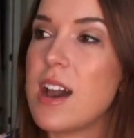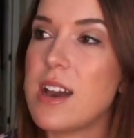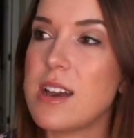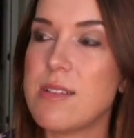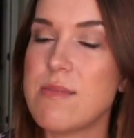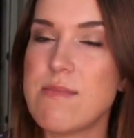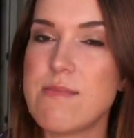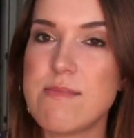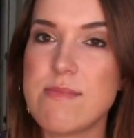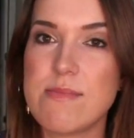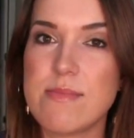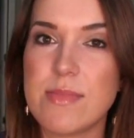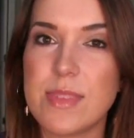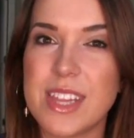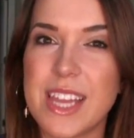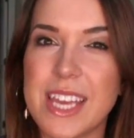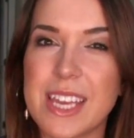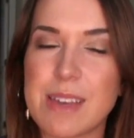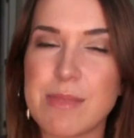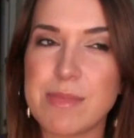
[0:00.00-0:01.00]
um,
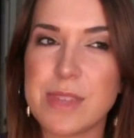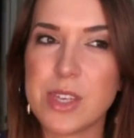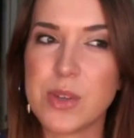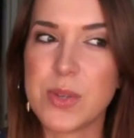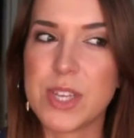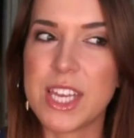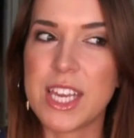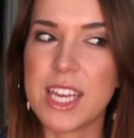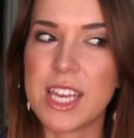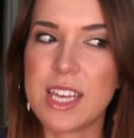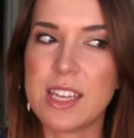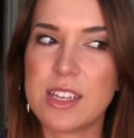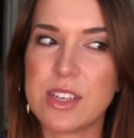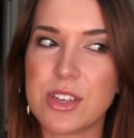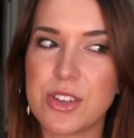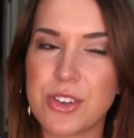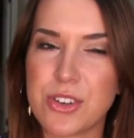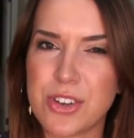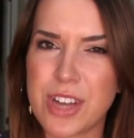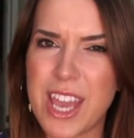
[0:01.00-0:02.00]
like
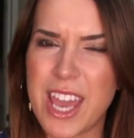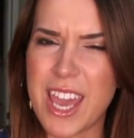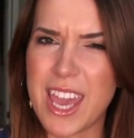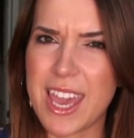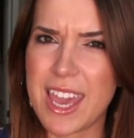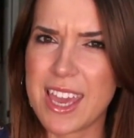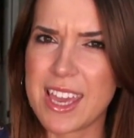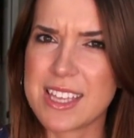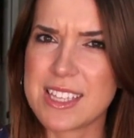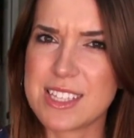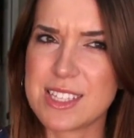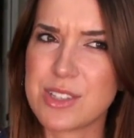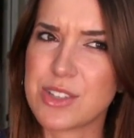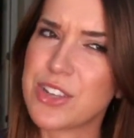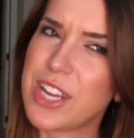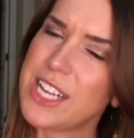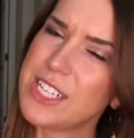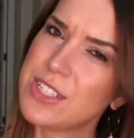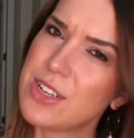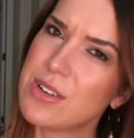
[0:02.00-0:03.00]
muted grays,
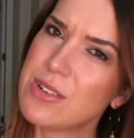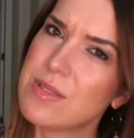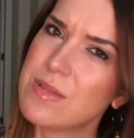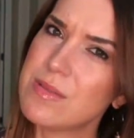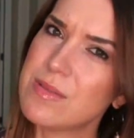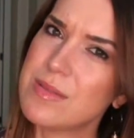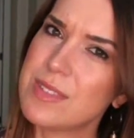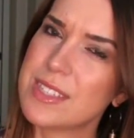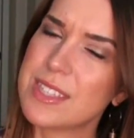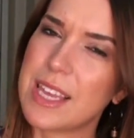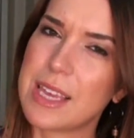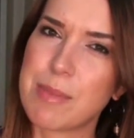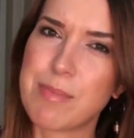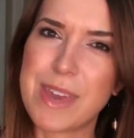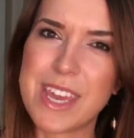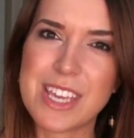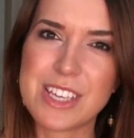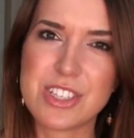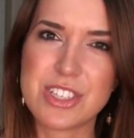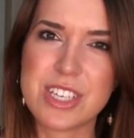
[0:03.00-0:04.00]
gray tones,
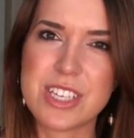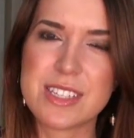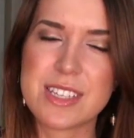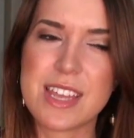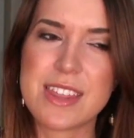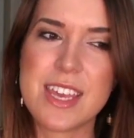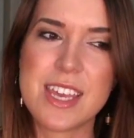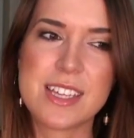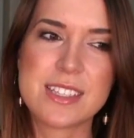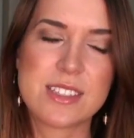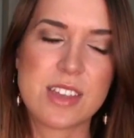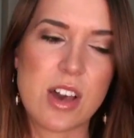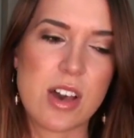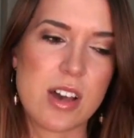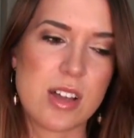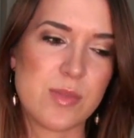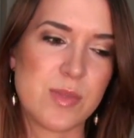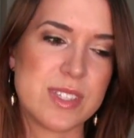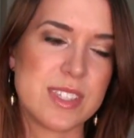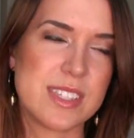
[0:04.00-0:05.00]
like beiges. I think it's
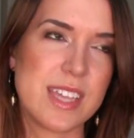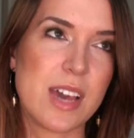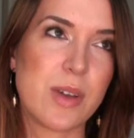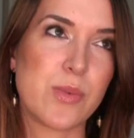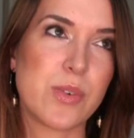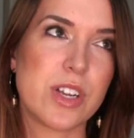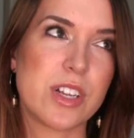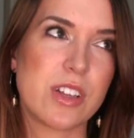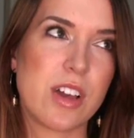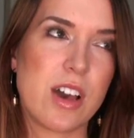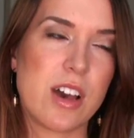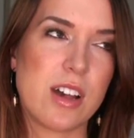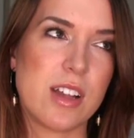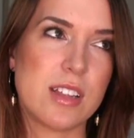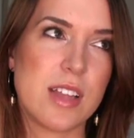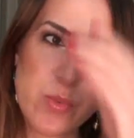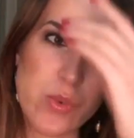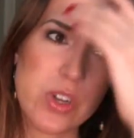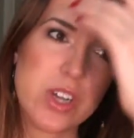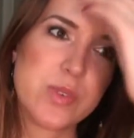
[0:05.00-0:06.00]
called, what's that word
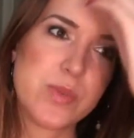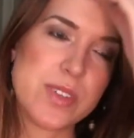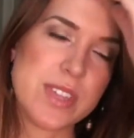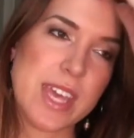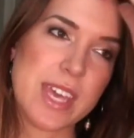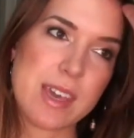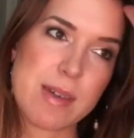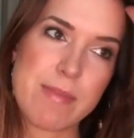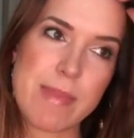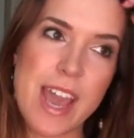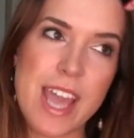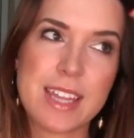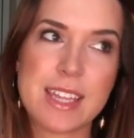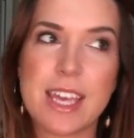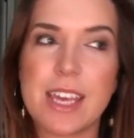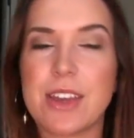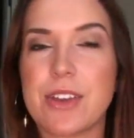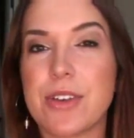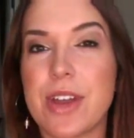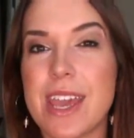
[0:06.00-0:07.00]
called? Word where they combine
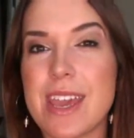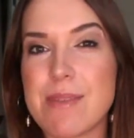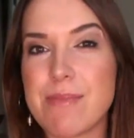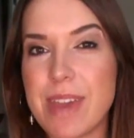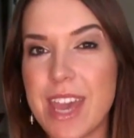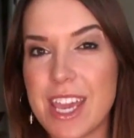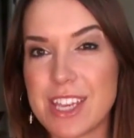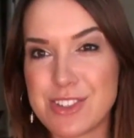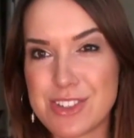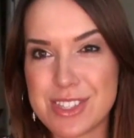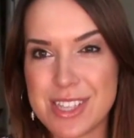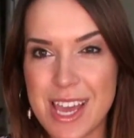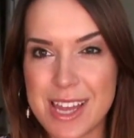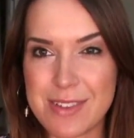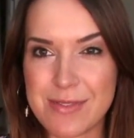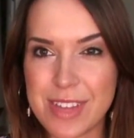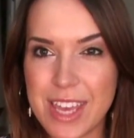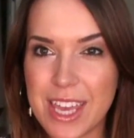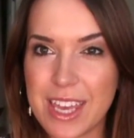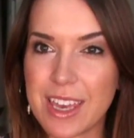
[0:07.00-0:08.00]
like gray and beige. It's
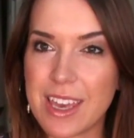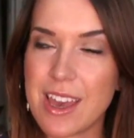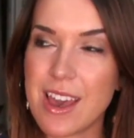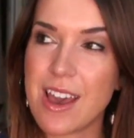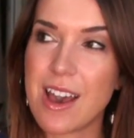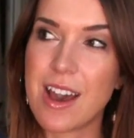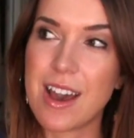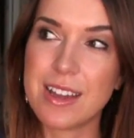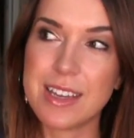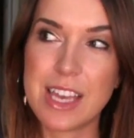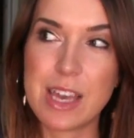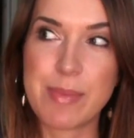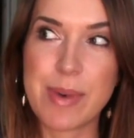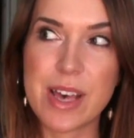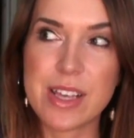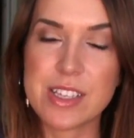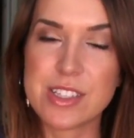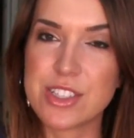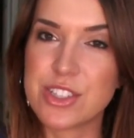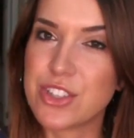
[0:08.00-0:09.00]
kind of like a nail
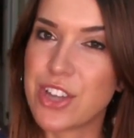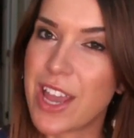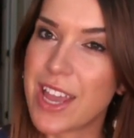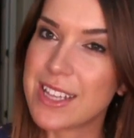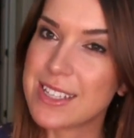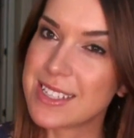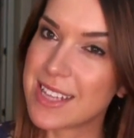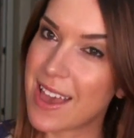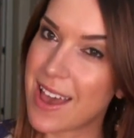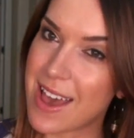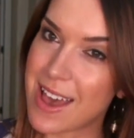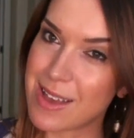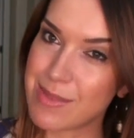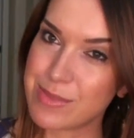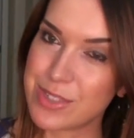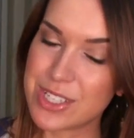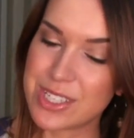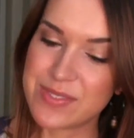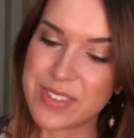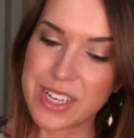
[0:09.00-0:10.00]
polish trend,
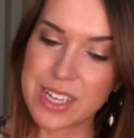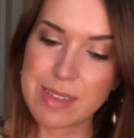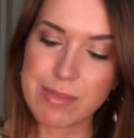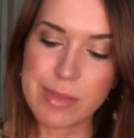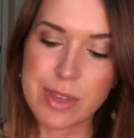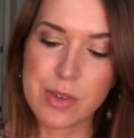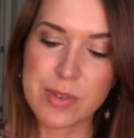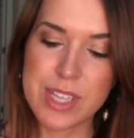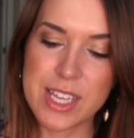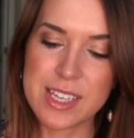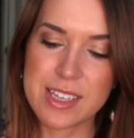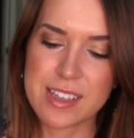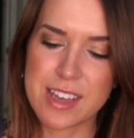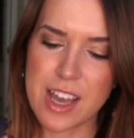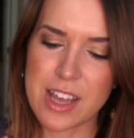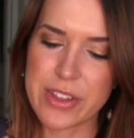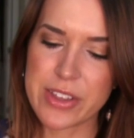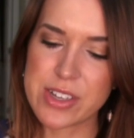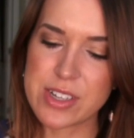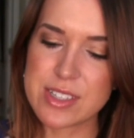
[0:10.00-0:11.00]
um, just very muted
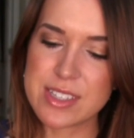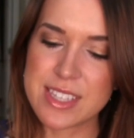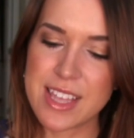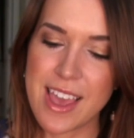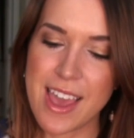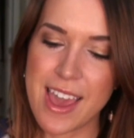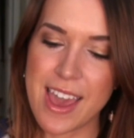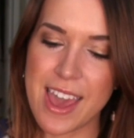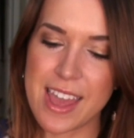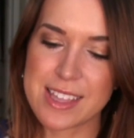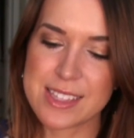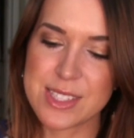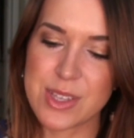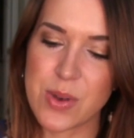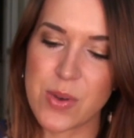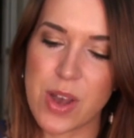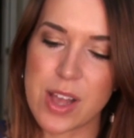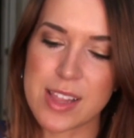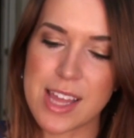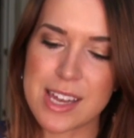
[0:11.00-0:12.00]
colors. And
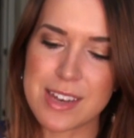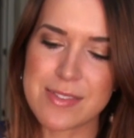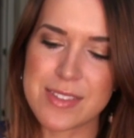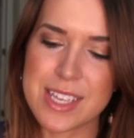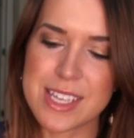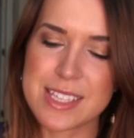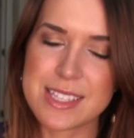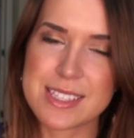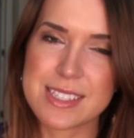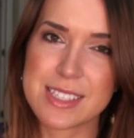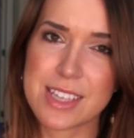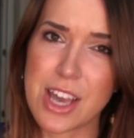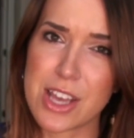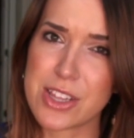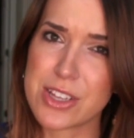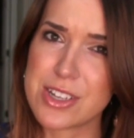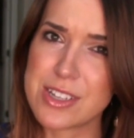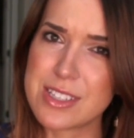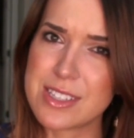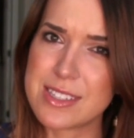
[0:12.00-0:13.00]
so a lot of these
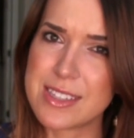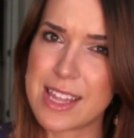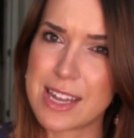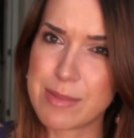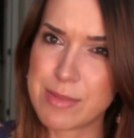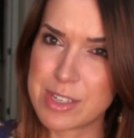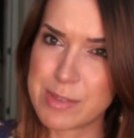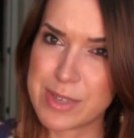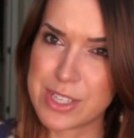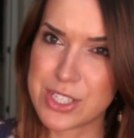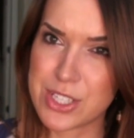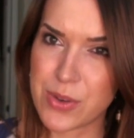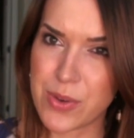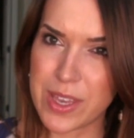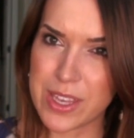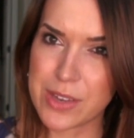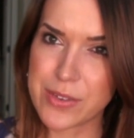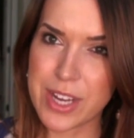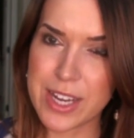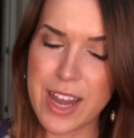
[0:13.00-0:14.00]
colors that I'm going to be
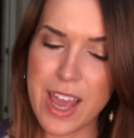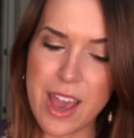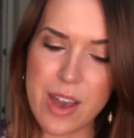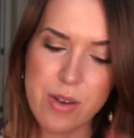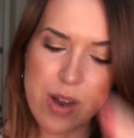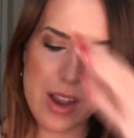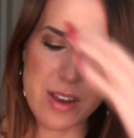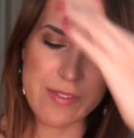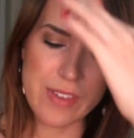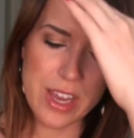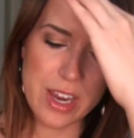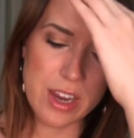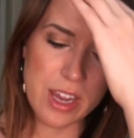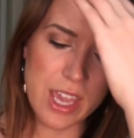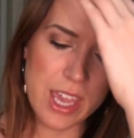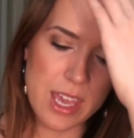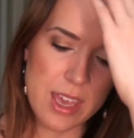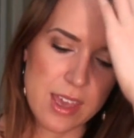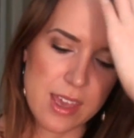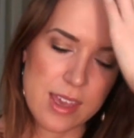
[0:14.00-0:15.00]
showing you right now are
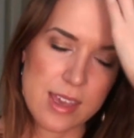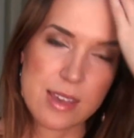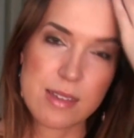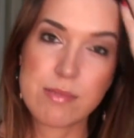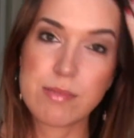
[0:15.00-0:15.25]
very